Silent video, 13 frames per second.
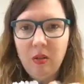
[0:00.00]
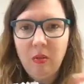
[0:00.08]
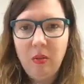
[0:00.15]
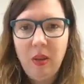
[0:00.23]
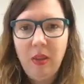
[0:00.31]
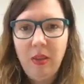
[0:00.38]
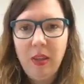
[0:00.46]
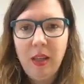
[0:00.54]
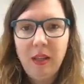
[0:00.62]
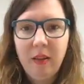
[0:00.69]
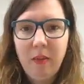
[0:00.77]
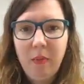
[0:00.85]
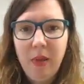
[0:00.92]
with
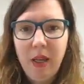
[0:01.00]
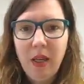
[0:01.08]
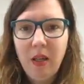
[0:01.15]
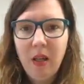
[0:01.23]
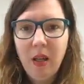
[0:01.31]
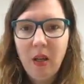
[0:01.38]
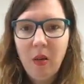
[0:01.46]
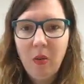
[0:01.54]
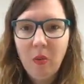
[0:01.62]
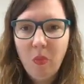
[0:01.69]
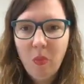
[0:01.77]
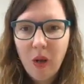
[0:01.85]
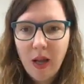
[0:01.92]
its pink,
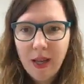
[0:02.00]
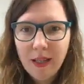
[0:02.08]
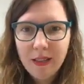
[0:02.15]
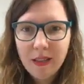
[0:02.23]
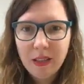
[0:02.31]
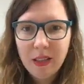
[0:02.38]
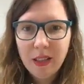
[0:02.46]
white,